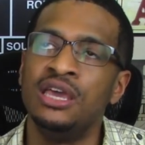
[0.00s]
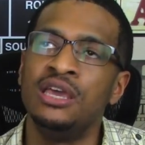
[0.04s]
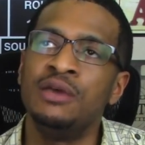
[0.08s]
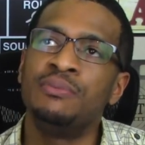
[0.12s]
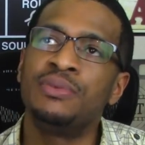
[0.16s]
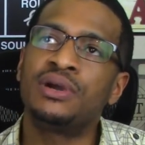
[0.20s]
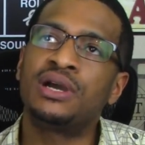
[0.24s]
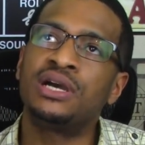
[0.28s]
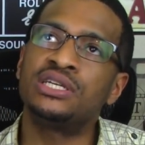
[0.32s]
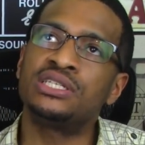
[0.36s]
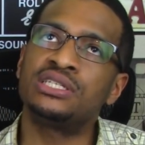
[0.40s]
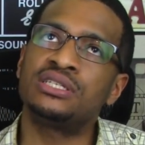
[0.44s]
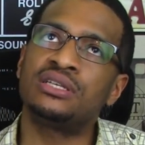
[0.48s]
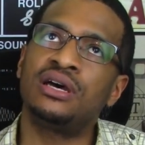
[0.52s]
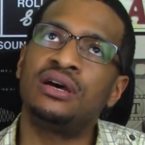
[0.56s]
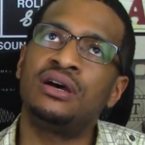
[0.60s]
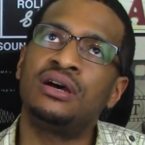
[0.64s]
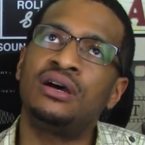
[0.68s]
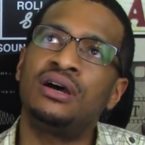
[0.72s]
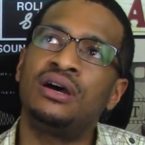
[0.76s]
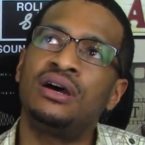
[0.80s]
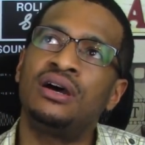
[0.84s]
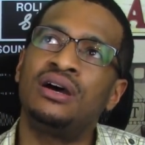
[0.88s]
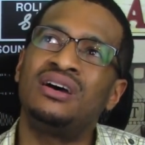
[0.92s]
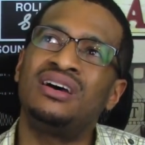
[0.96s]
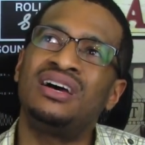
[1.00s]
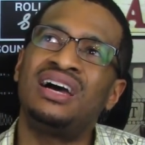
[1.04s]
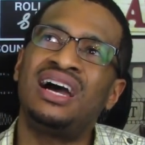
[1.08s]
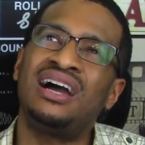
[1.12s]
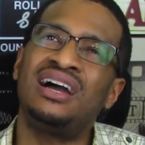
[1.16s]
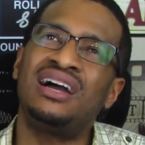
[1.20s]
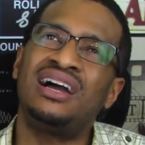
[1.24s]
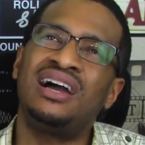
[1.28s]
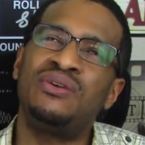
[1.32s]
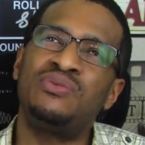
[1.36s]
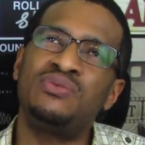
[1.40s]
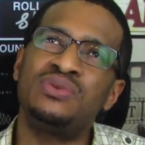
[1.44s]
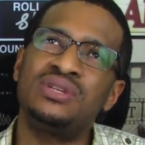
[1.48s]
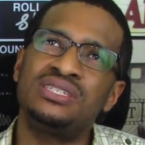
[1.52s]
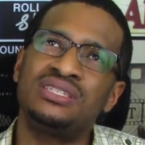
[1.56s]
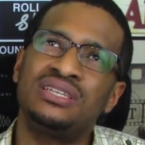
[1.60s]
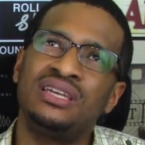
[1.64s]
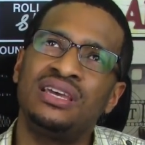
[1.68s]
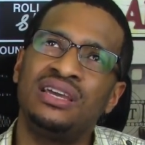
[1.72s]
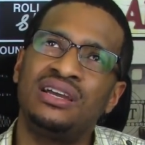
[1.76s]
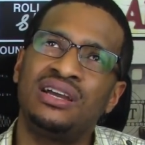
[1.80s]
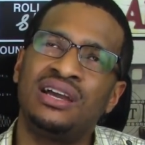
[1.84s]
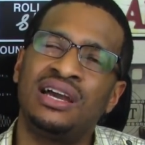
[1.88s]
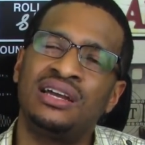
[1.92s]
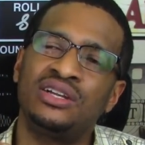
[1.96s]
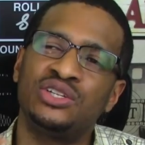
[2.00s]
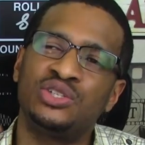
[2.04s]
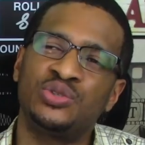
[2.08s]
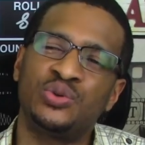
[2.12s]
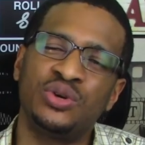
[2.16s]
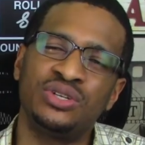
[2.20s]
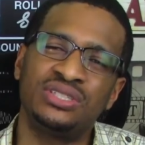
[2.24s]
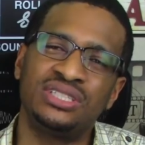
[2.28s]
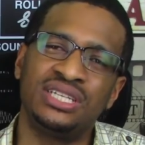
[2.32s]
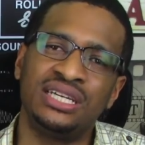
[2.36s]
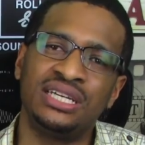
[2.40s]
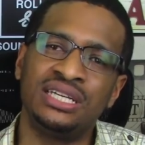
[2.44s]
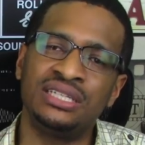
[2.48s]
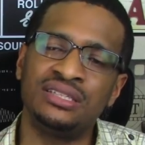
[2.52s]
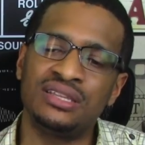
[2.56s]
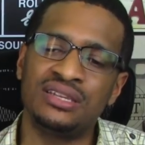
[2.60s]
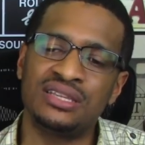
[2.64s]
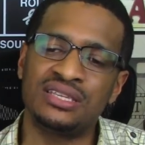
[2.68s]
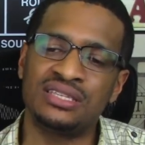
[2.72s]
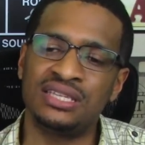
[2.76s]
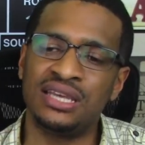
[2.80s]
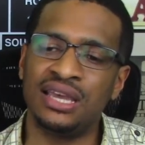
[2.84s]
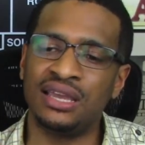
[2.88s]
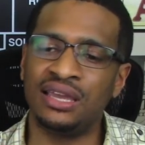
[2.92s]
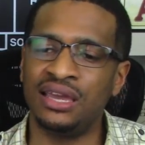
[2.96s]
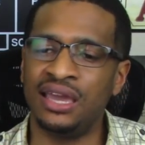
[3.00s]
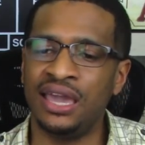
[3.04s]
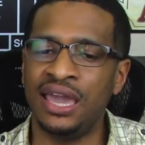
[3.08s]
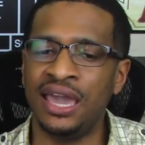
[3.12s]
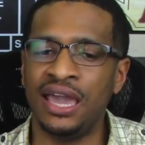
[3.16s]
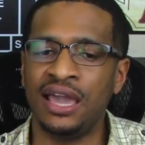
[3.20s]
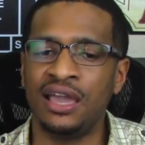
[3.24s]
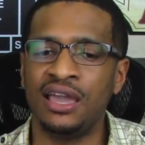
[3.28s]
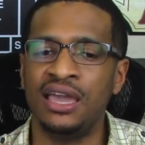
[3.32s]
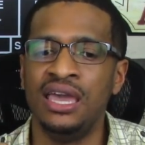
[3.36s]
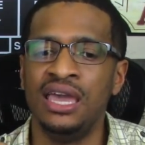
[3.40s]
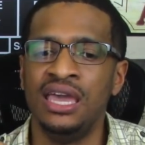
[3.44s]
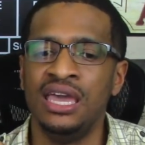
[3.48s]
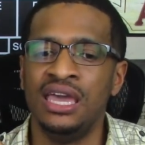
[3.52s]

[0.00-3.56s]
because uh, I, I want to say kind of towards the end of the second act,